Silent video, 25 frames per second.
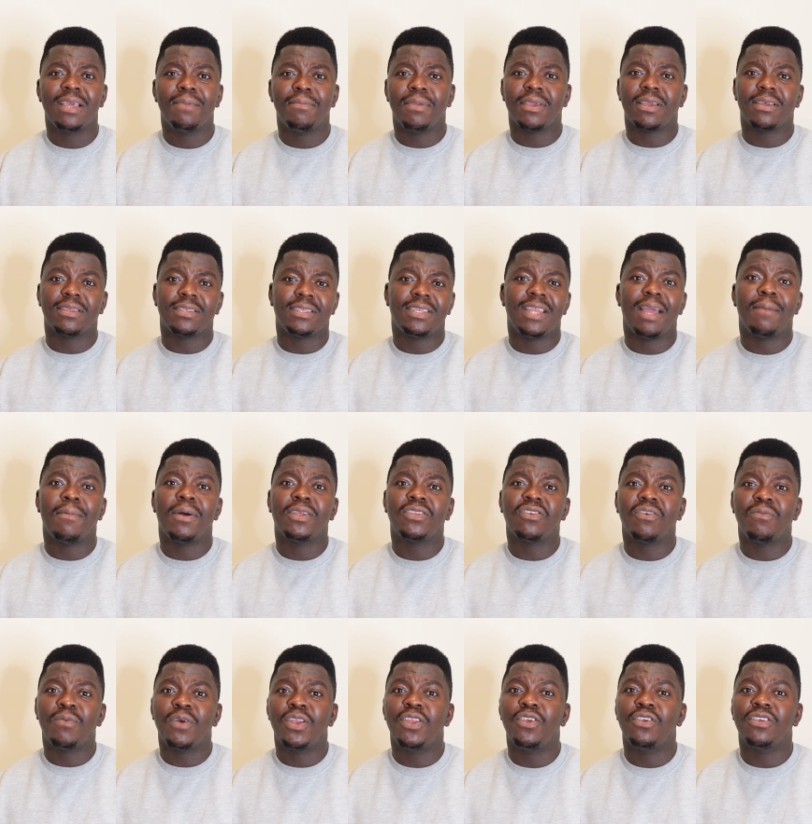because the amount
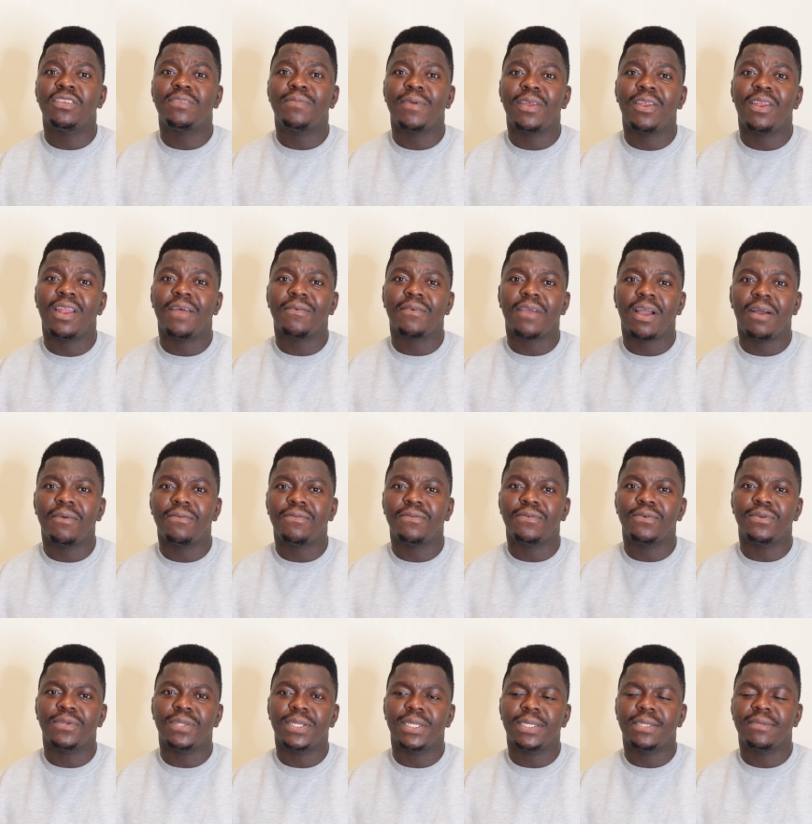of money you spend on African
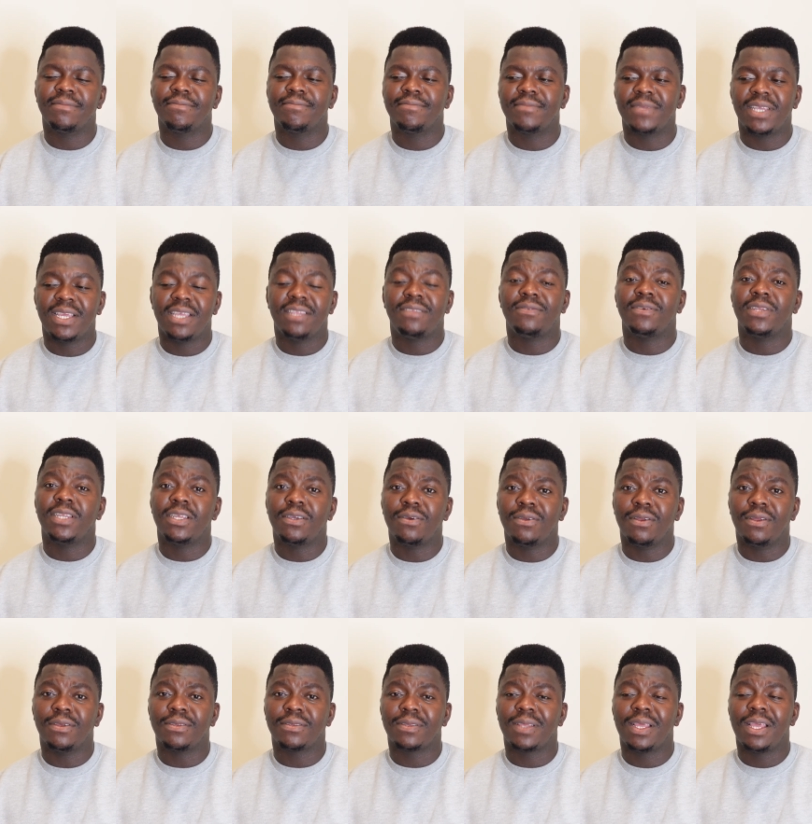food, it's
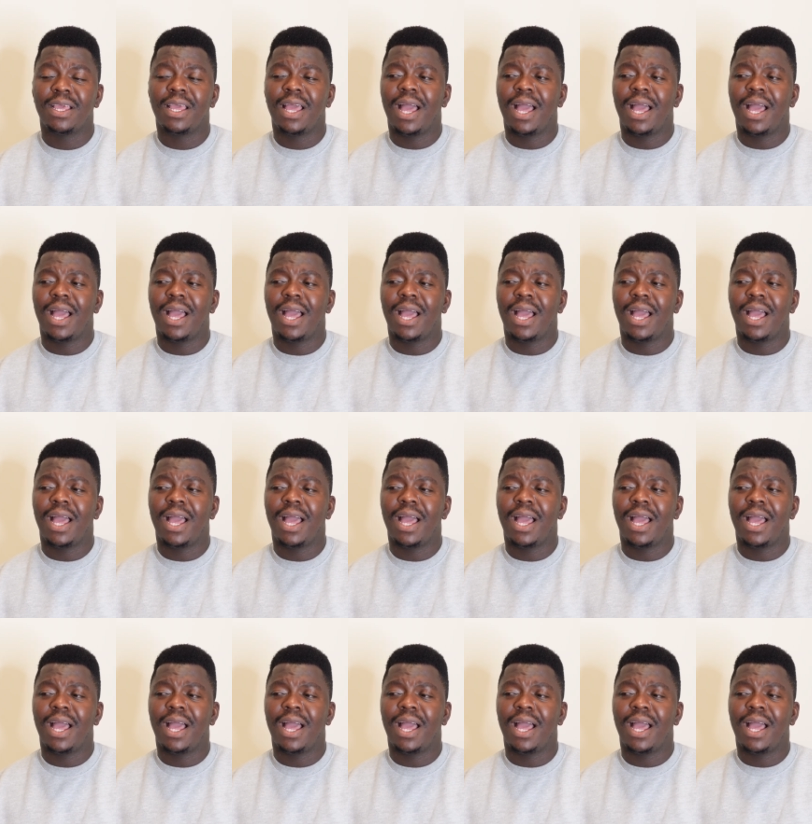ridiculous.